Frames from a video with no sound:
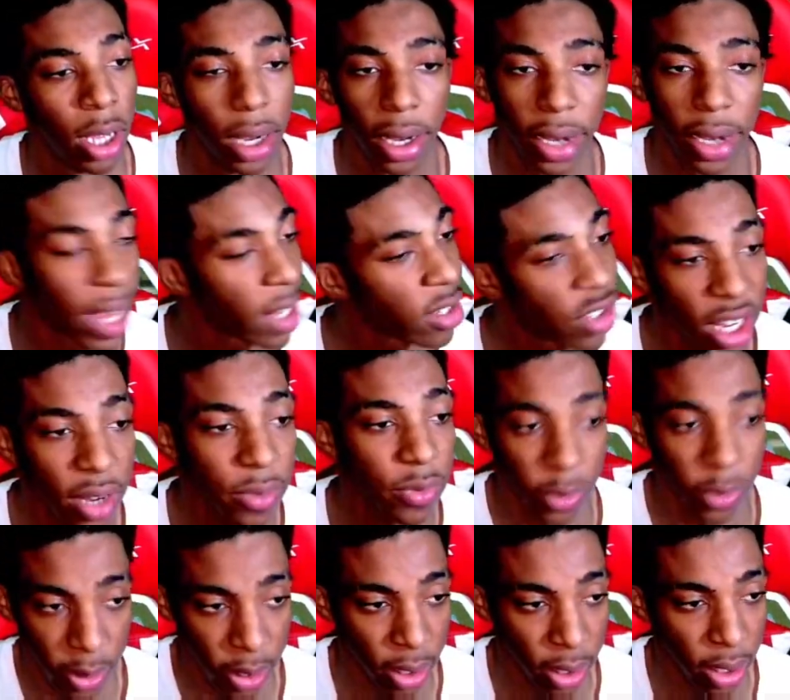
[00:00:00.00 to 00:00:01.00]
Not
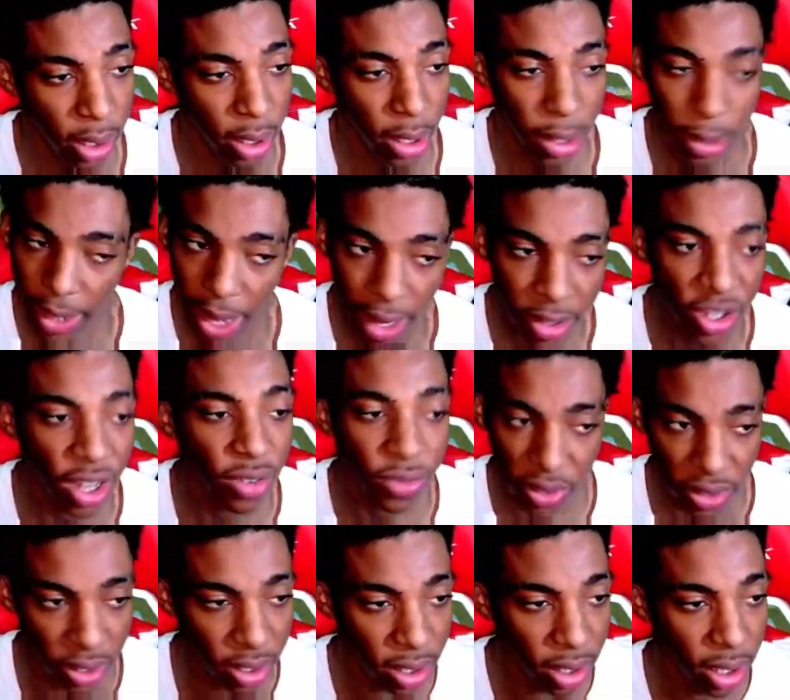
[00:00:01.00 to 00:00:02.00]
Jeffrey. Not
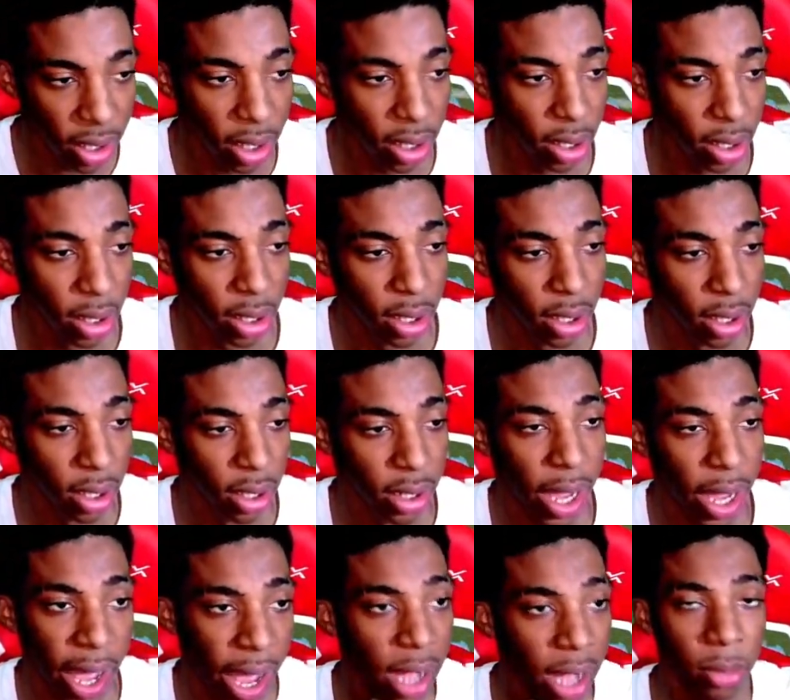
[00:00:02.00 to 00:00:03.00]
Jefferson.
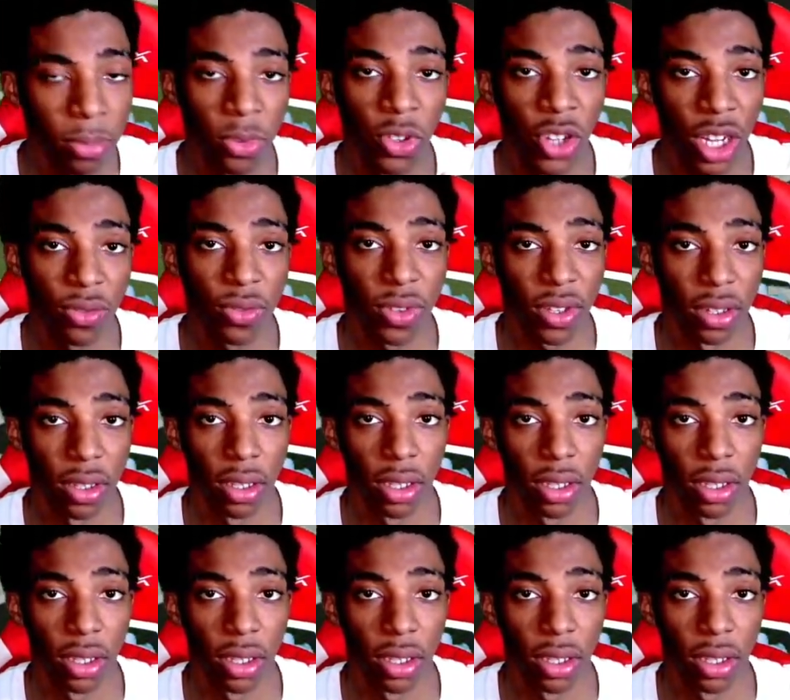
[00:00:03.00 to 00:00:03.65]
Not Adams Jefferson.